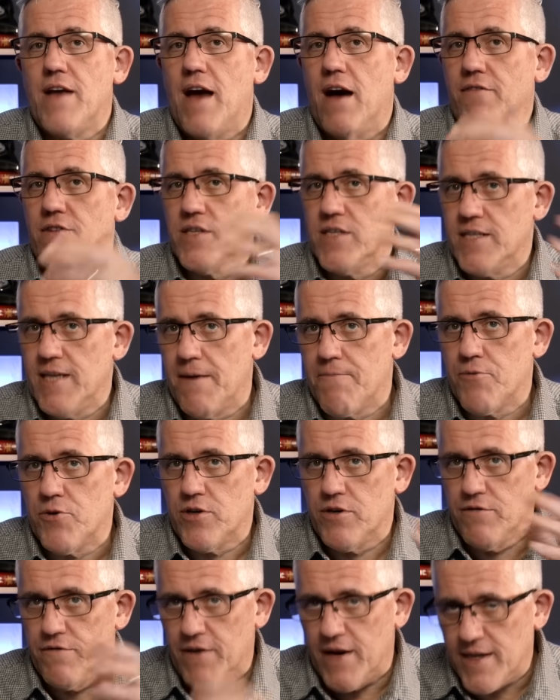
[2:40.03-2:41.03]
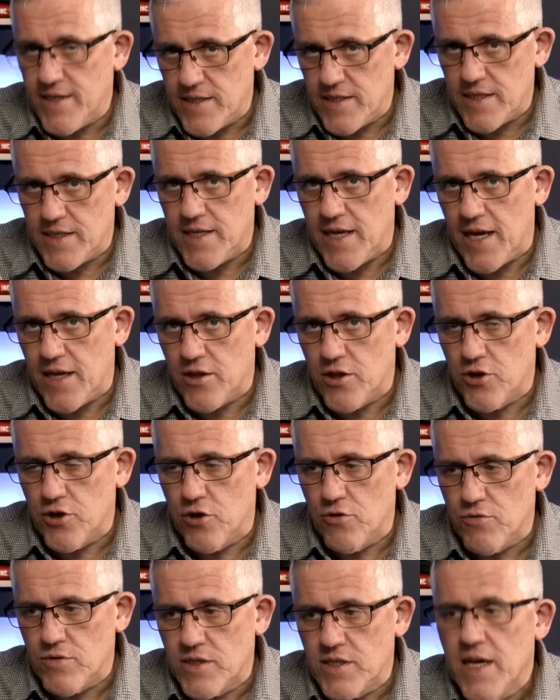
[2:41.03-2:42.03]
to have a separate device to take the
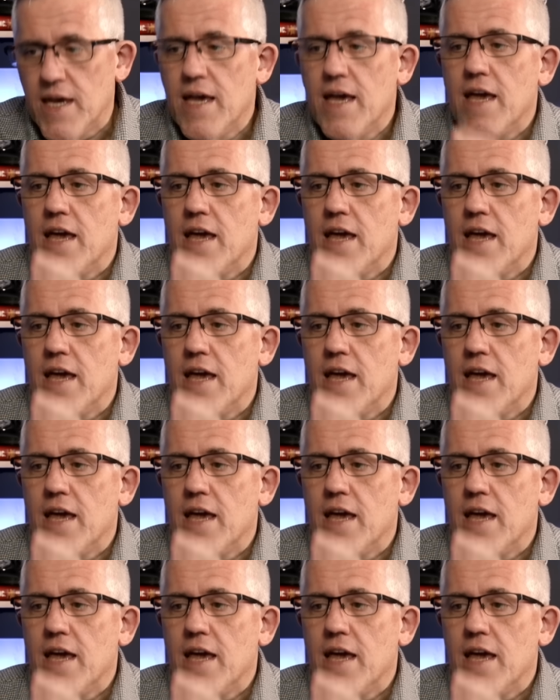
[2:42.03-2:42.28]
notes.